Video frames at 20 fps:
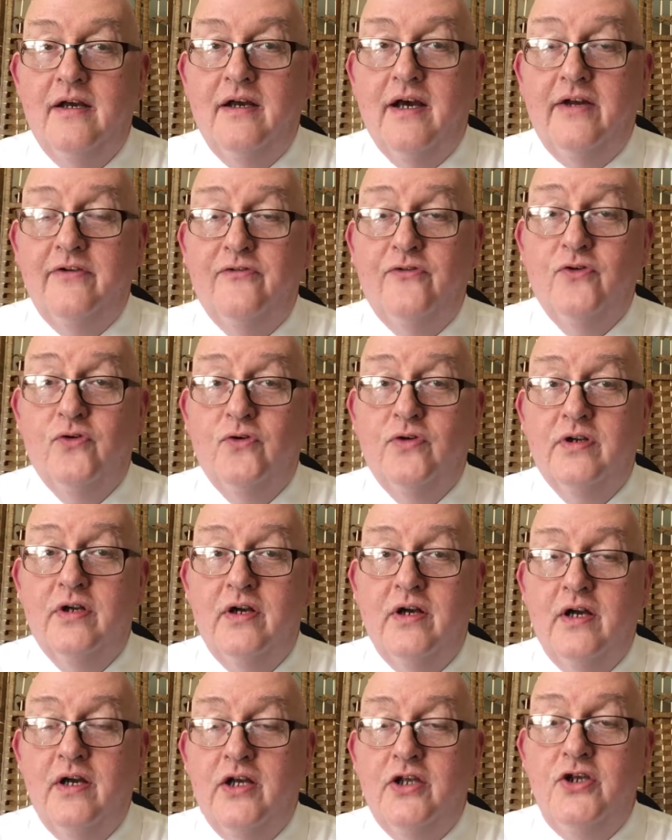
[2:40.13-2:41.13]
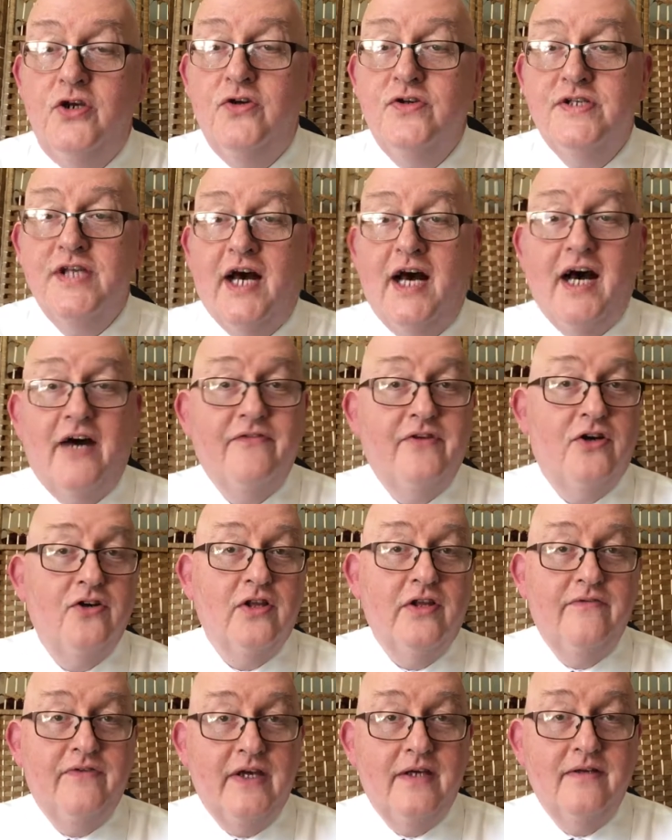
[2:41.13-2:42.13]
And 4. Use the
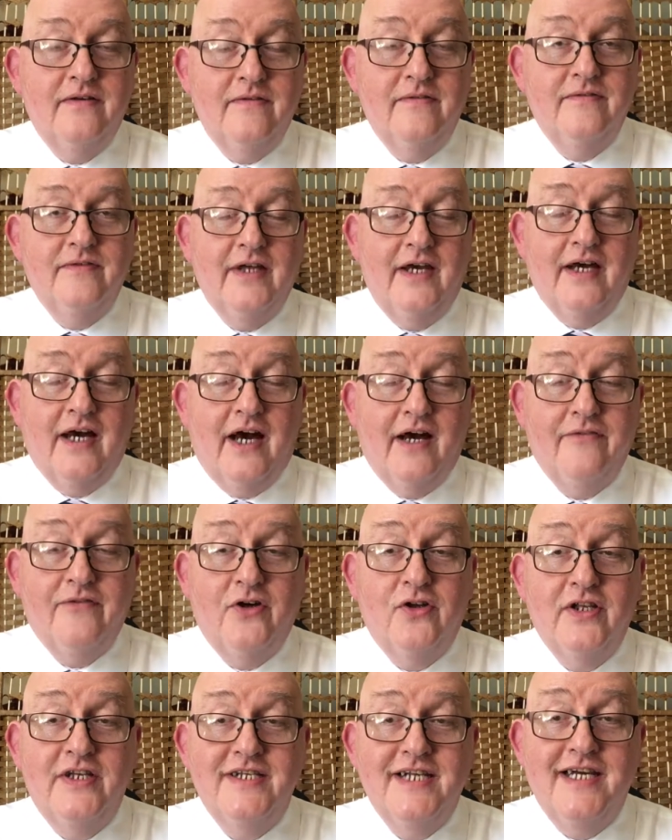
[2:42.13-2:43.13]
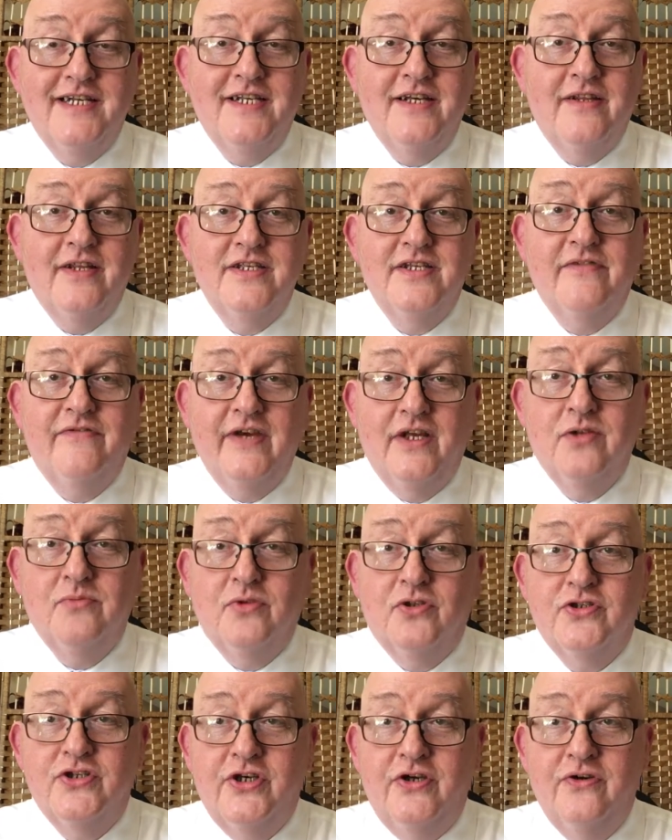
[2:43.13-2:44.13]
half-hourly data that's
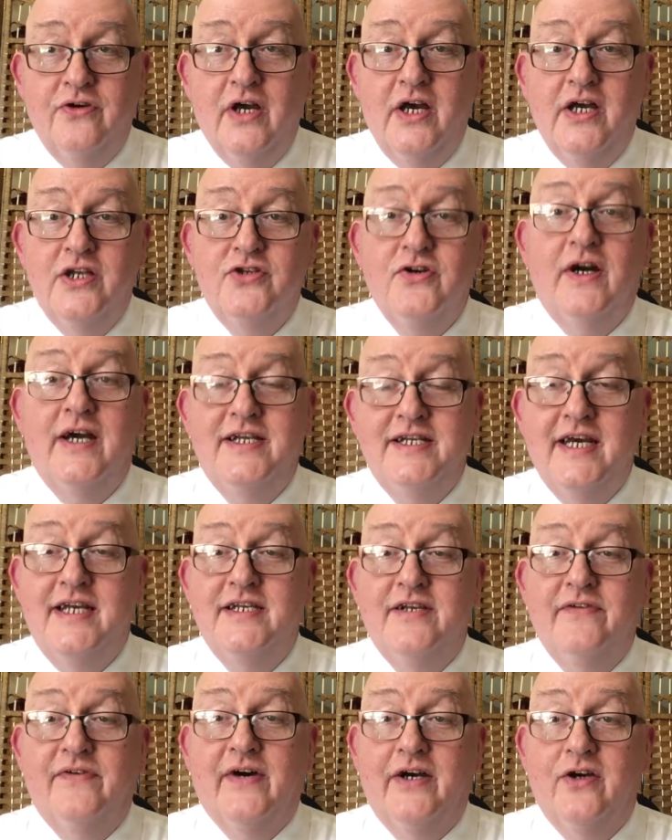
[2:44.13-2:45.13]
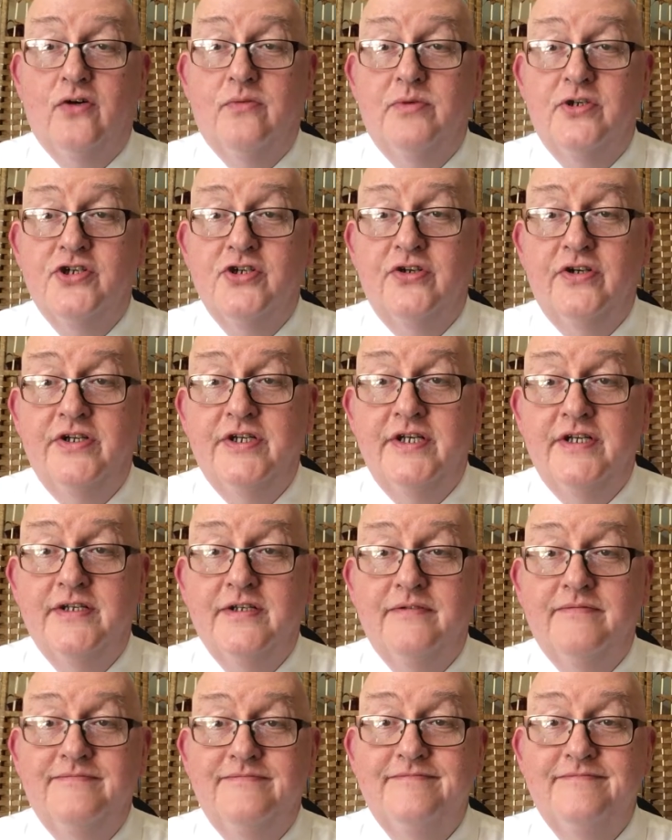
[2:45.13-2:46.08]
available to you to identify opportunities.